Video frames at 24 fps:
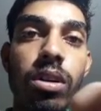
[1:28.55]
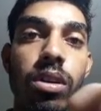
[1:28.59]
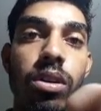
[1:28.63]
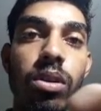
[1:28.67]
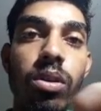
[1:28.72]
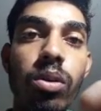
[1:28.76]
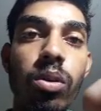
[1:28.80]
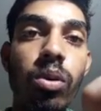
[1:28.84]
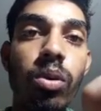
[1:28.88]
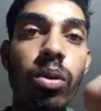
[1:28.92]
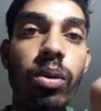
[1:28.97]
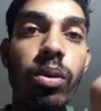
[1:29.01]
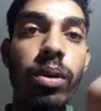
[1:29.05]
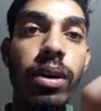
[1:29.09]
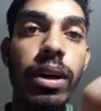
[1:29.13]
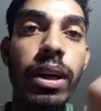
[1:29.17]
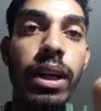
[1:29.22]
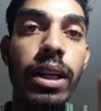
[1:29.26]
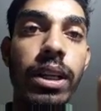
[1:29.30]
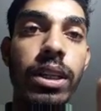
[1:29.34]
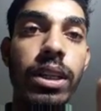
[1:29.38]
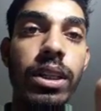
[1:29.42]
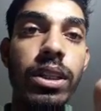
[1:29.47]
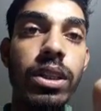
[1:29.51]

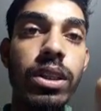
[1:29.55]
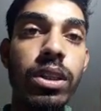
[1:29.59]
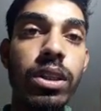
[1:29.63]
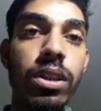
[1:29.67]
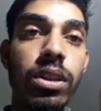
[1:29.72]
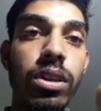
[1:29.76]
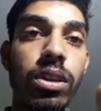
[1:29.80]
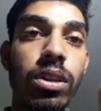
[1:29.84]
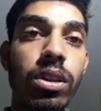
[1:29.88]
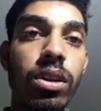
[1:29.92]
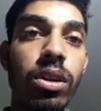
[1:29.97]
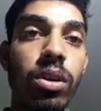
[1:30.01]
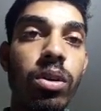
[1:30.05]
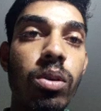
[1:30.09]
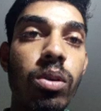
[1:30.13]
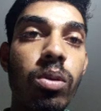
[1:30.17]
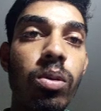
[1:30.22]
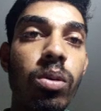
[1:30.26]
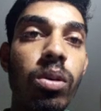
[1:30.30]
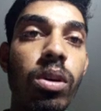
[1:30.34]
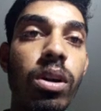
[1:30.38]
Huckel's rule.